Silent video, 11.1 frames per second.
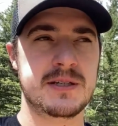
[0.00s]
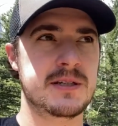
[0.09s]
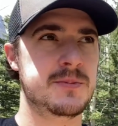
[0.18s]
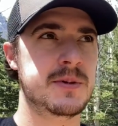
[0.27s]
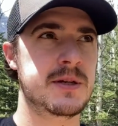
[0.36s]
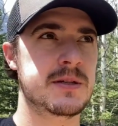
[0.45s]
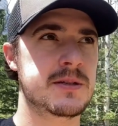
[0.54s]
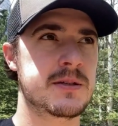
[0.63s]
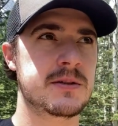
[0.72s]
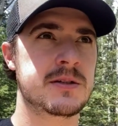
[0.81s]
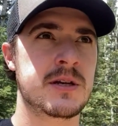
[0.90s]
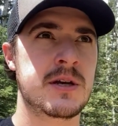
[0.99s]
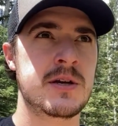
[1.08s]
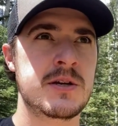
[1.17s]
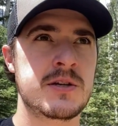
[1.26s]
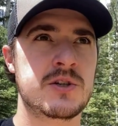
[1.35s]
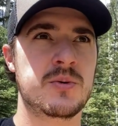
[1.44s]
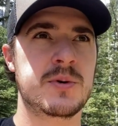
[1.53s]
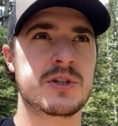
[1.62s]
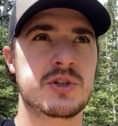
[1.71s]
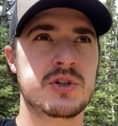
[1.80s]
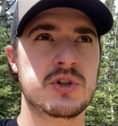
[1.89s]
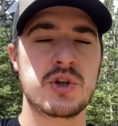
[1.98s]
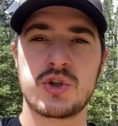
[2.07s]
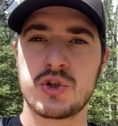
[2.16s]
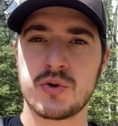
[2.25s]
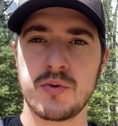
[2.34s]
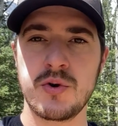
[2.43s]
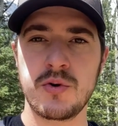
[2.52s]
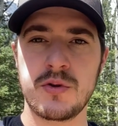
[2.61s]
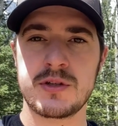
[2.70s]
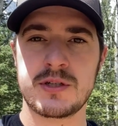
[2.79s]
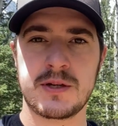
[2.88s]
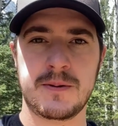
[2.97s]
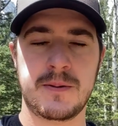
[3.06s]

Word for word: It's because there's so much truths,